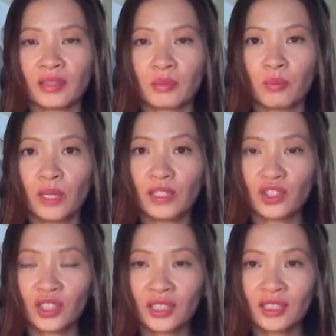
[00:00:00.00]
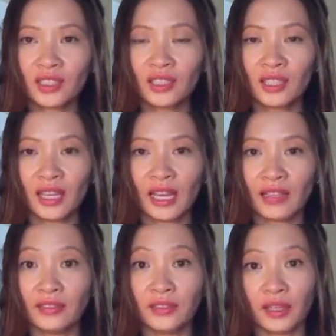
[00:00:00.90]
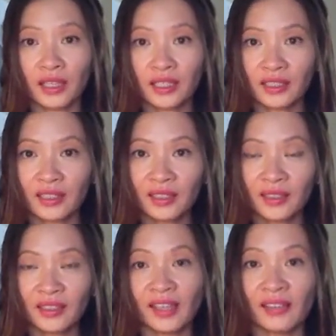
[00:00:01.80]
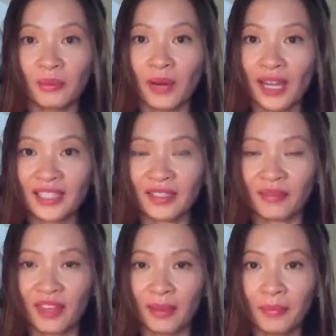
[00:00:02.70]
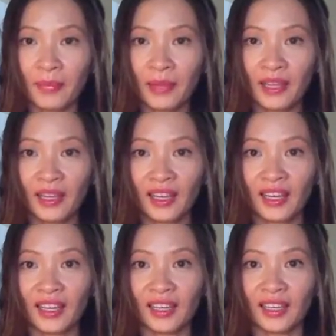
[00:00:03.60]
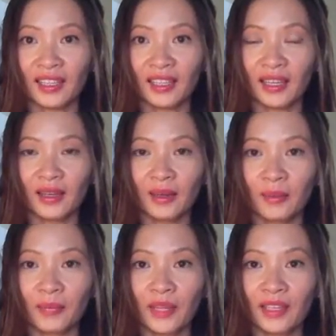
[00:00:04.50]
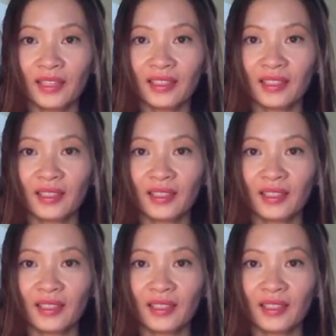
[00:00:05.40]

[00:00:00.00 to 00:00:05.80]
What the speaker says: richer and darker than the rest of them, and it